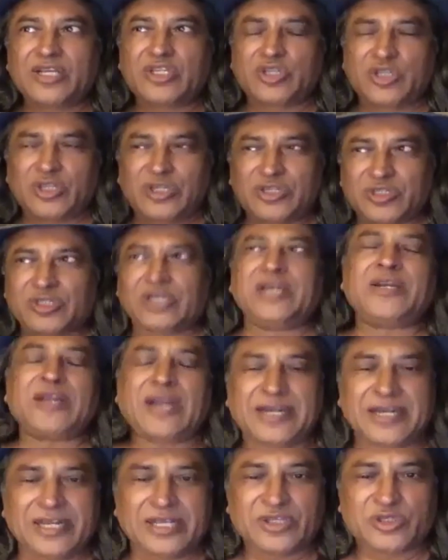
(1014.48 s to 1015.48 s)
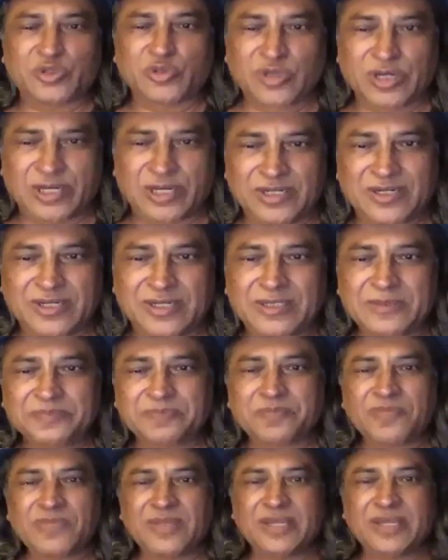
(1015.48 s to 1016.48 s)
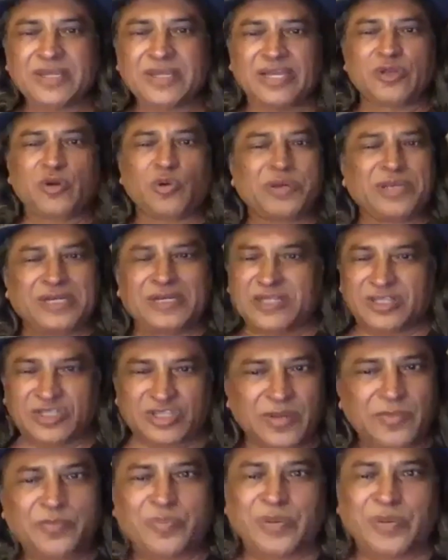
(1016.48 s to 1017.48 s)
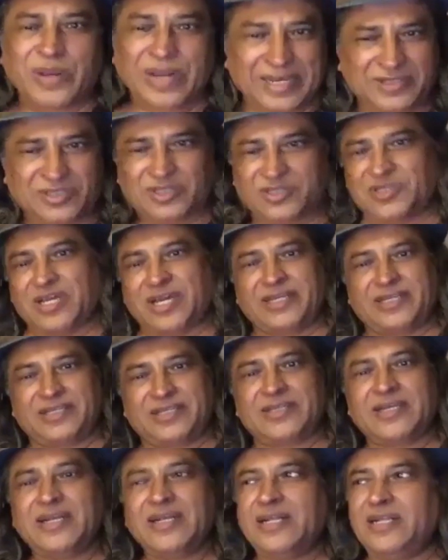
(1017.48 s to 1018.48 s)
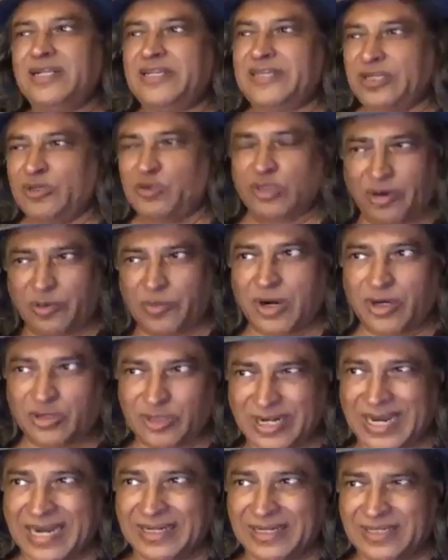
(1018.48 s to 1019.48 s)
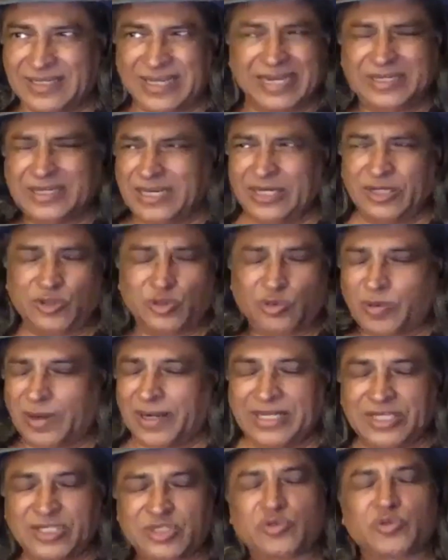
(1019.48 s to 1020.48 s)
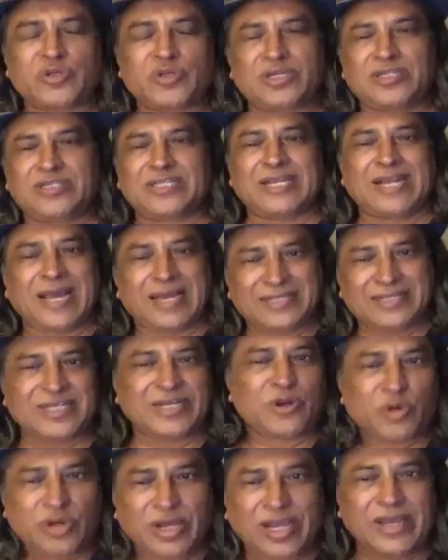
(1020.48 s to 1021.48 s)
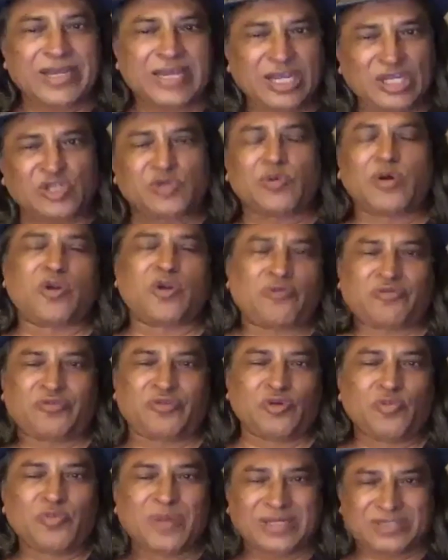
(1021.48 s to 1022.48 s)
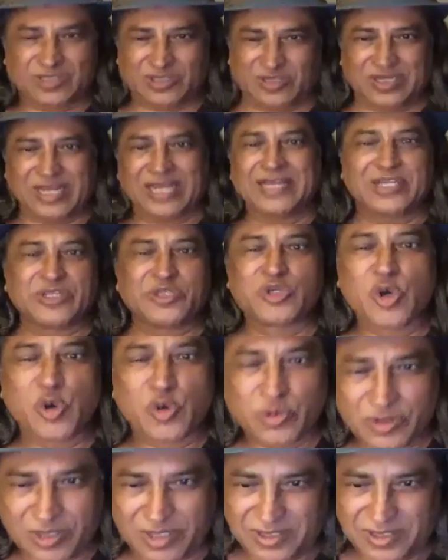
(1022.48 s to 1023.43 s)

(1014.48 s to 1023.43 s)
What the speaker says: screenwriting student, you know, we did a simple exercise. You know, there are about 18 to 20 students. And I said, okay, each one of you must tell a joke.